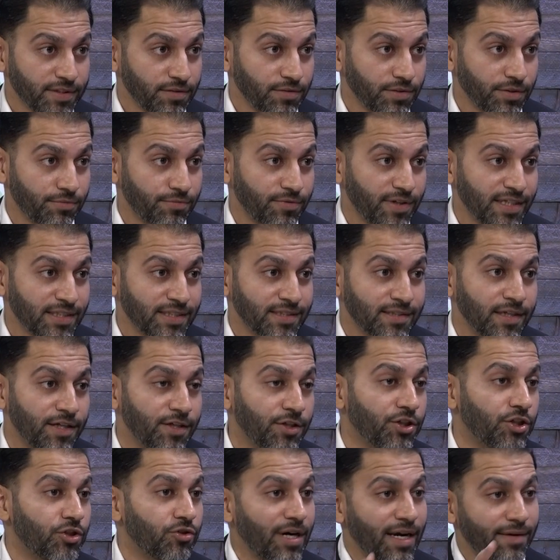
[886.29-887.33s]
in the wrist,
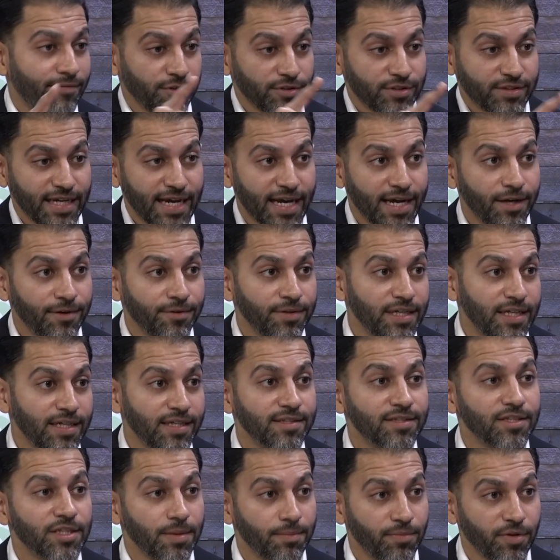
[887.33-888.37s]
travel down
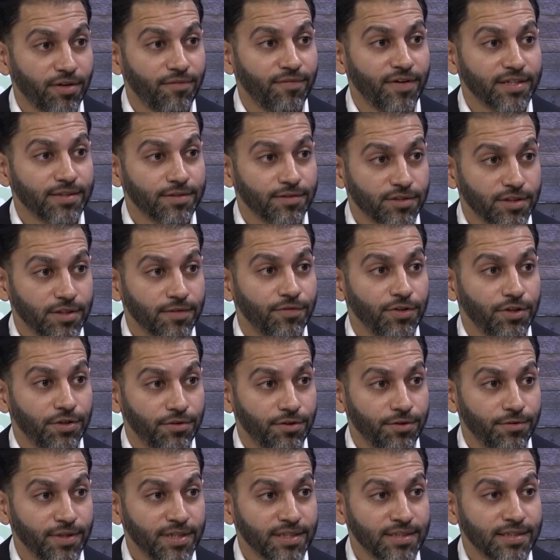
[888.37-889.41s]
into the blood vessels of the
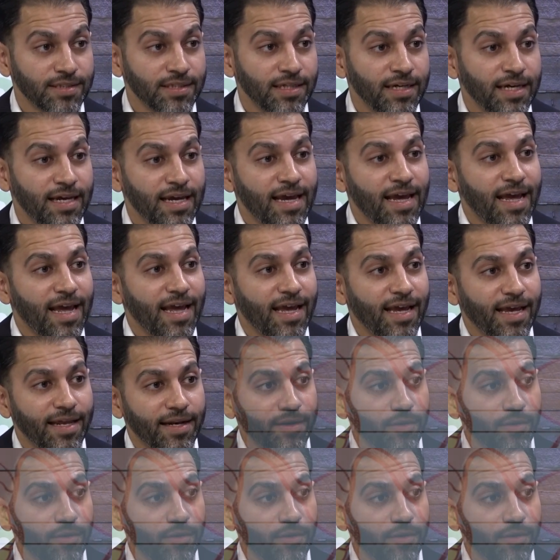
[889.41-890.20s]
uterus, and